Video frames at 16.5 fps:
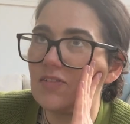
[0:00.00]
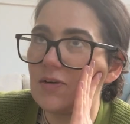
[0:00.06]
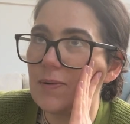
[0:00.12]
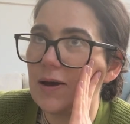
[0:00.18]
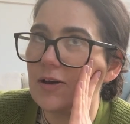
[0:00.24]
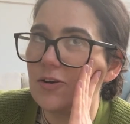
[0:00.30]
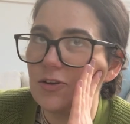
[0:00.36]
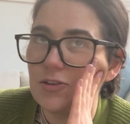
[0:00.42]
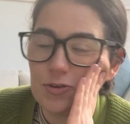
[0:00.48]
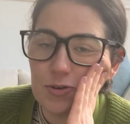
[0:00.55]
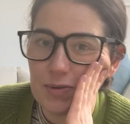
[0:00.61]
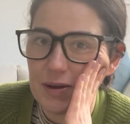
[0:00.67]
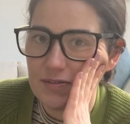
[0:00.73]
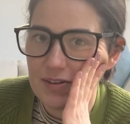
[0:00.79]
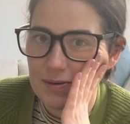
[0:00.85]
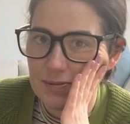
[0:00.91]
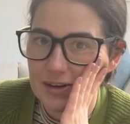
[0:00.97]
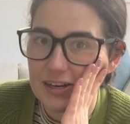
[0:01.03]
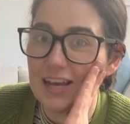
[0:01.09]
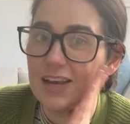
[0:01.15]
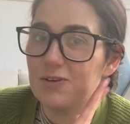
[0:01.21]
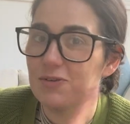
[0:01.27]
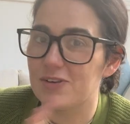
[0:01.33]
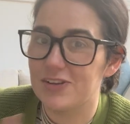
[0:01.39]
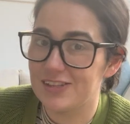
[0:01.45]
about going through my fabric,
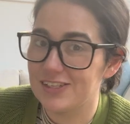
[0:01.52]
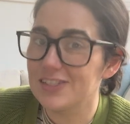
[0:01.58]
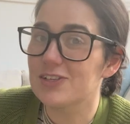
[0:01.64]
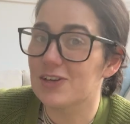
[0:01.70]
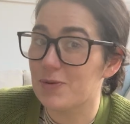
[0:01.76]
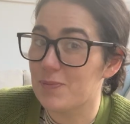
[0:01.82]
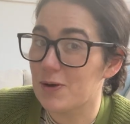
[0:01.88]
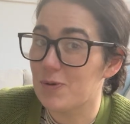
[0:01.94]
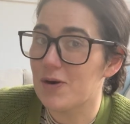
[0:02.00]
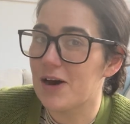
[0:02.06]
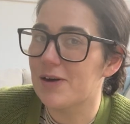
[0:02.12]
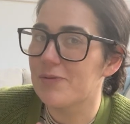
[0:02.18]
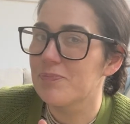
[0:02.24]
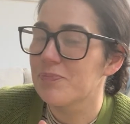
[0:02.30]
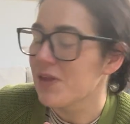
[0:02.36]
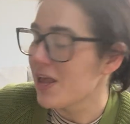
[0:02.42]
this is going to be a while.